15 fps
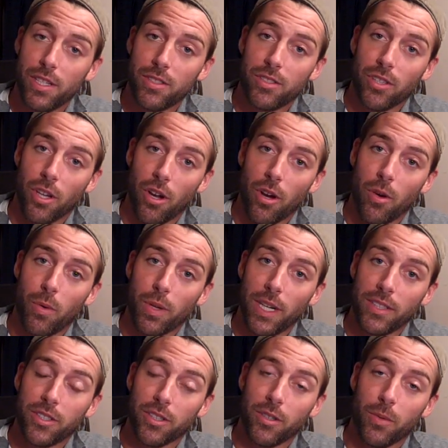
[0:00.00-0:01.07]
So when
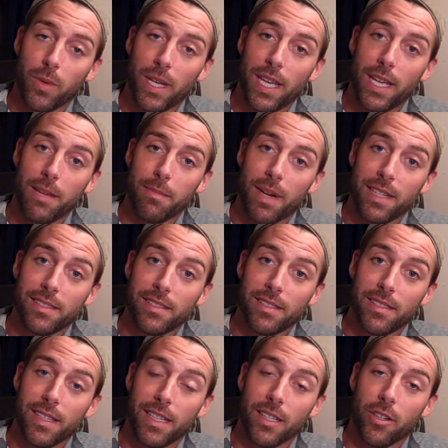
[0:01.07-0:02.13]
I took away my
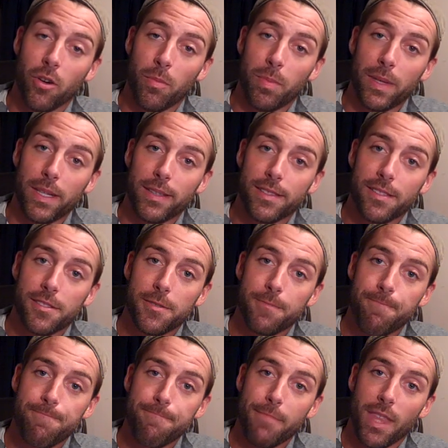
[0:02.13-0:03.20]
synthetic
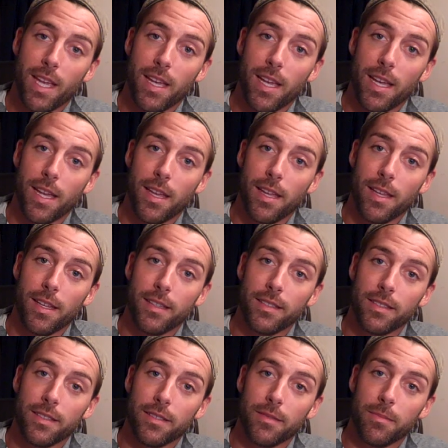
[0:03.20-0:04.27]
opiates
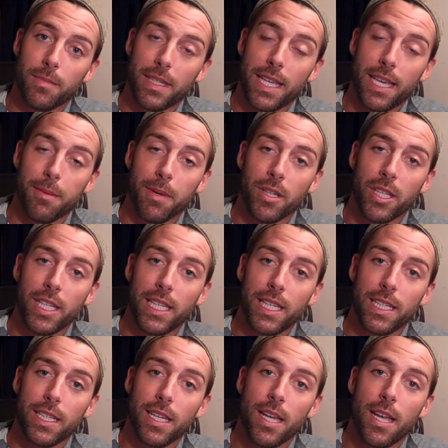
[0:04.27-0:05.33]
and became
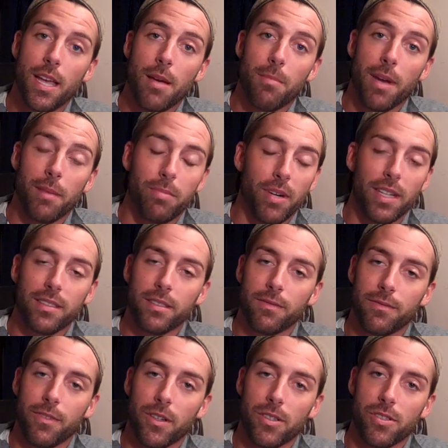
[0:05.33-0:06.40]
clean, my brain
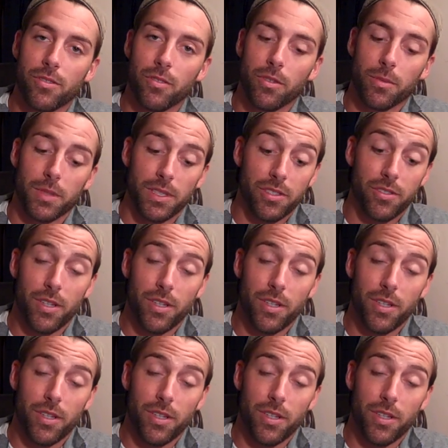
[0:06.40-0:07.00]
didn't function normally.